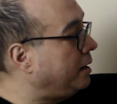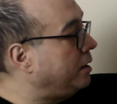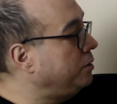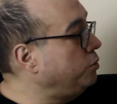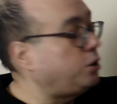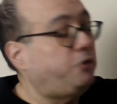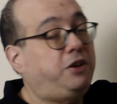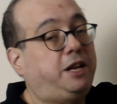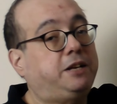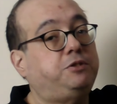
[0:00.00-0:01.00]

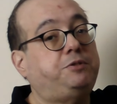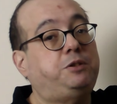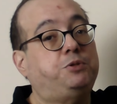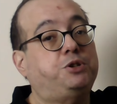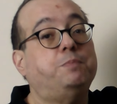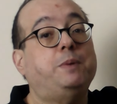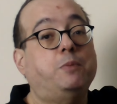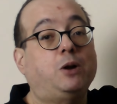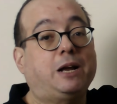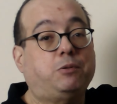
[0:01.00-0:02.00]
nucleophilic substitution
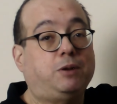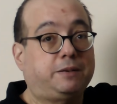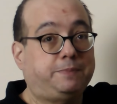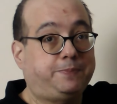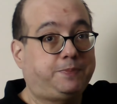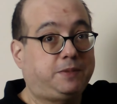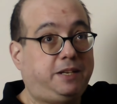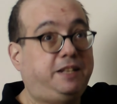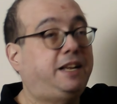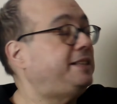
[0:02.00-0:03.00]
bimolecular in
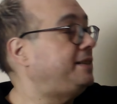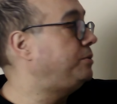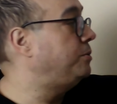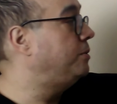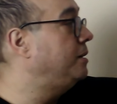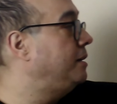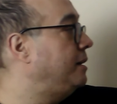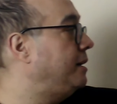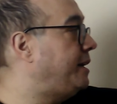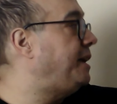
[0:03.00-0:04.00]
the SN2.
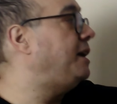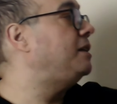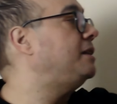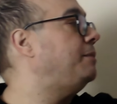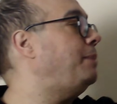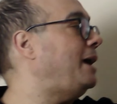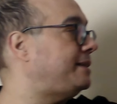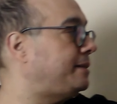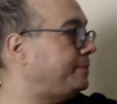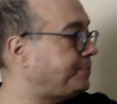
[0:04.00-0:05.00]
Here the best
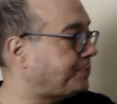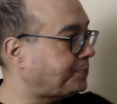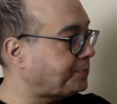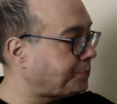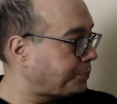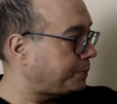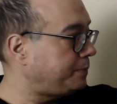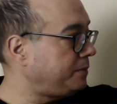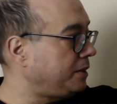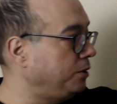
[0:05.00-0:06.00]

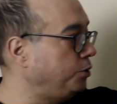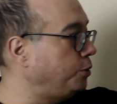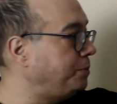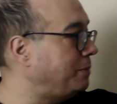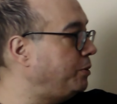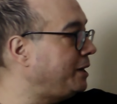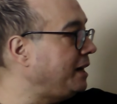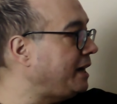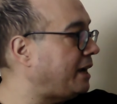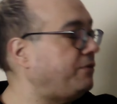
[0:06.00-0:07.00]
group that we can
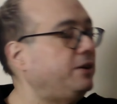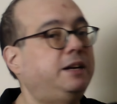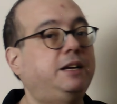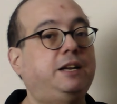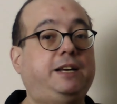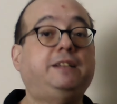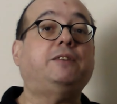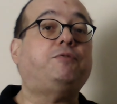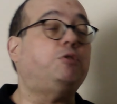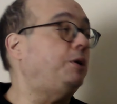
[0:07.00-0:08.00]
have is the
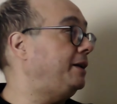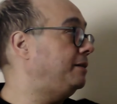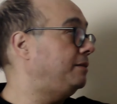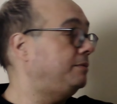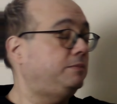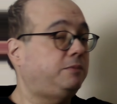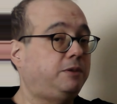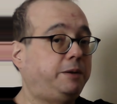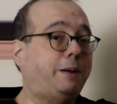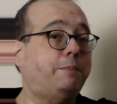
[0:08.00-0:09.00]
fluorine.
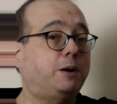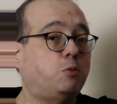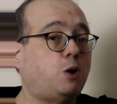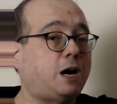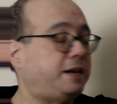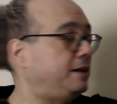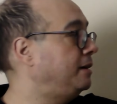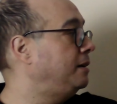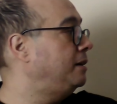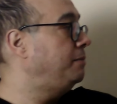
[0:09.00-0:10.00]
Remember why?
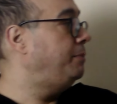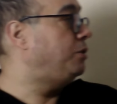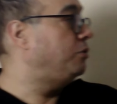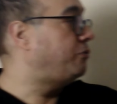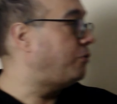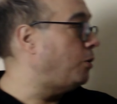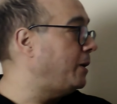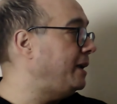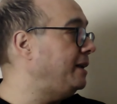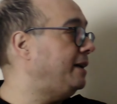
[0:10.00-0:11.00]
Because
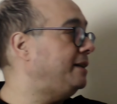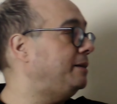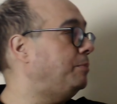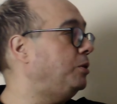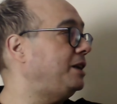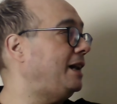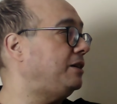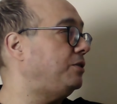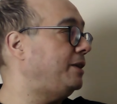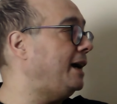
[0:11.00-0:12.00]
fluorine is the most
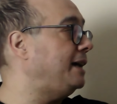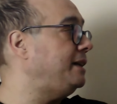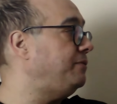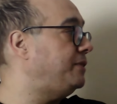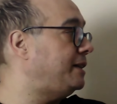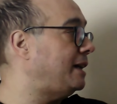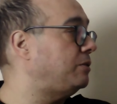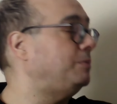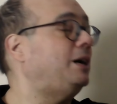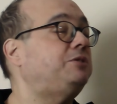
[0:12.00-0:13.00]
electronegative. This atom
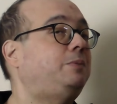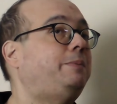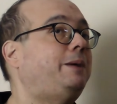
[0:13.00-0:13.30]
has to be very